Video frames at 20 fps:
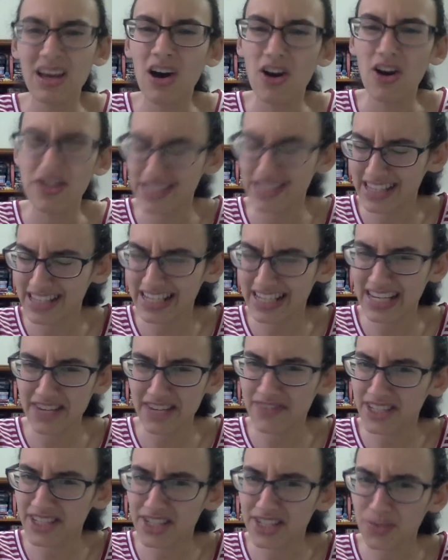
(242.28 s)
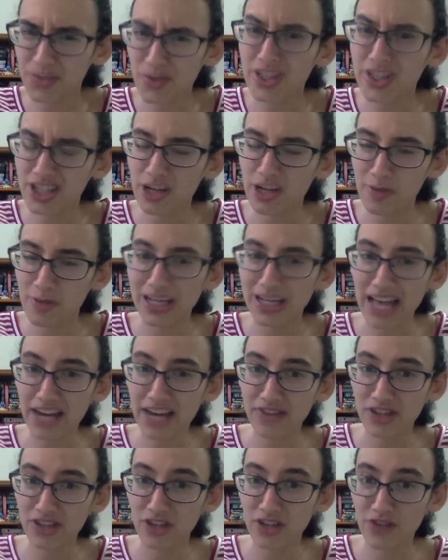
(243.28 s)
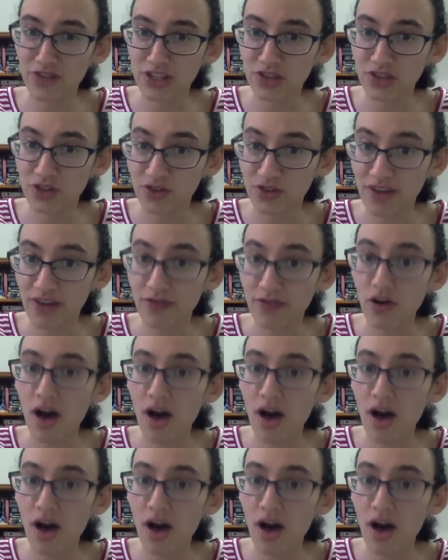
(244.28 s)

honestly, if this is what it's going to be like for the Universal Survival